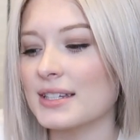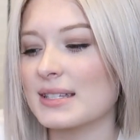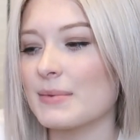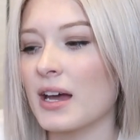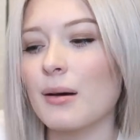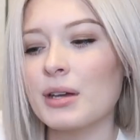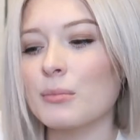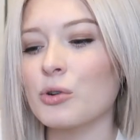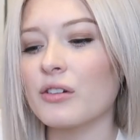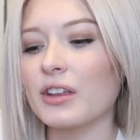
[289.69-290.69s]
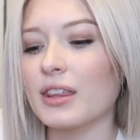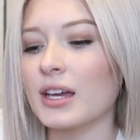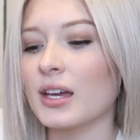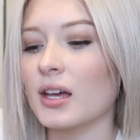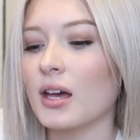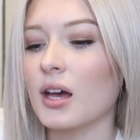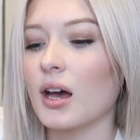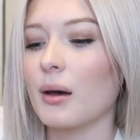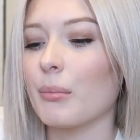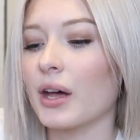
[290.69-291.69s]
It's becoming more of a thing,
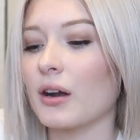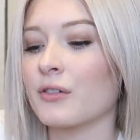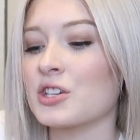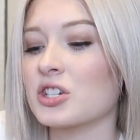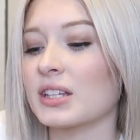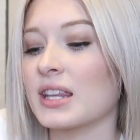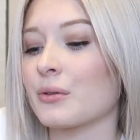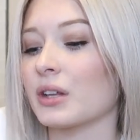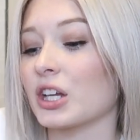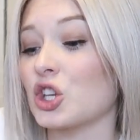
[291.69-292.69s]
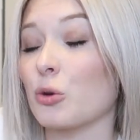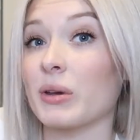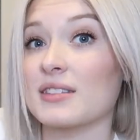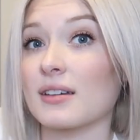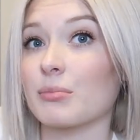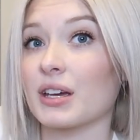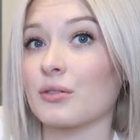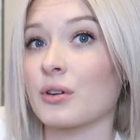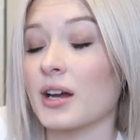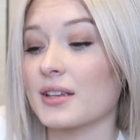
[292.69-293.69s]
but originally there were like no pins on
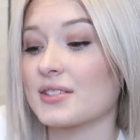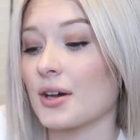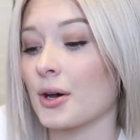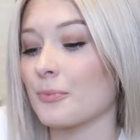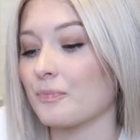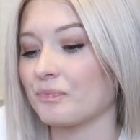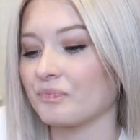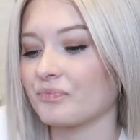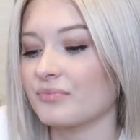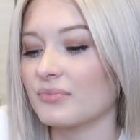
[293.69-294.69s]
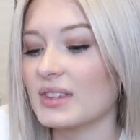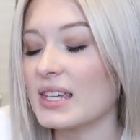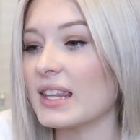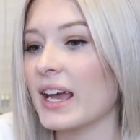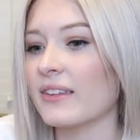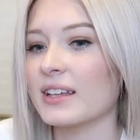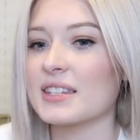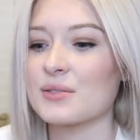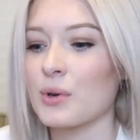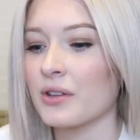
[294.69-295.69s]
Pandora. So they had like
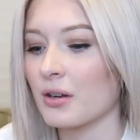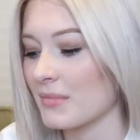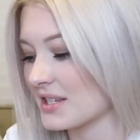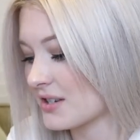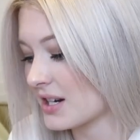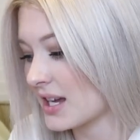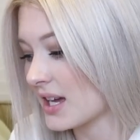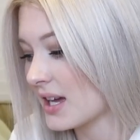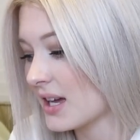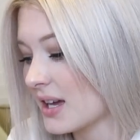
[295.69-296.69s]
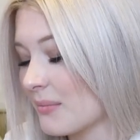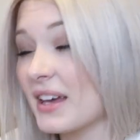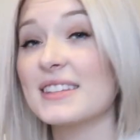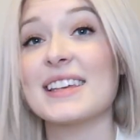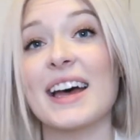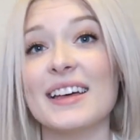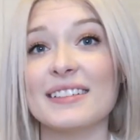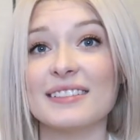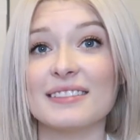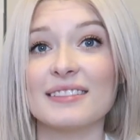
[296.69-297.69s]
this one little mystery pin set
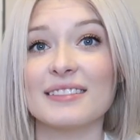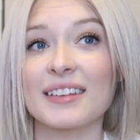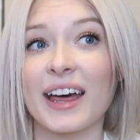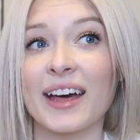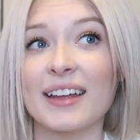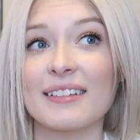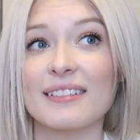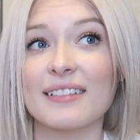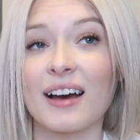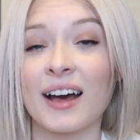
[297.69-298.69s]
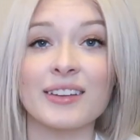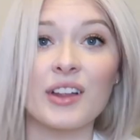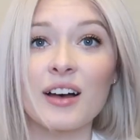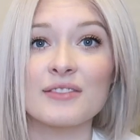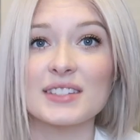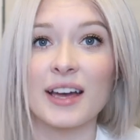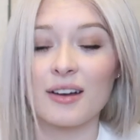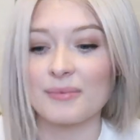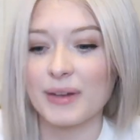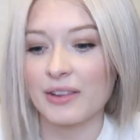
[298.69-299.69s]
that I loved,
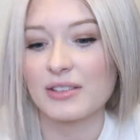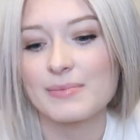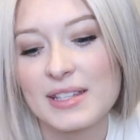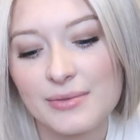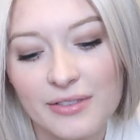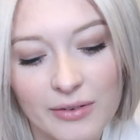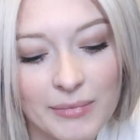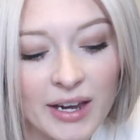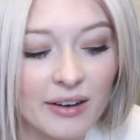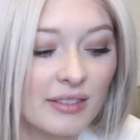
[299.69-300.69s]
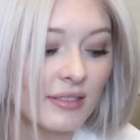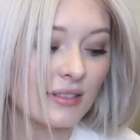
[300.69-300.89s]
and those pins were from there.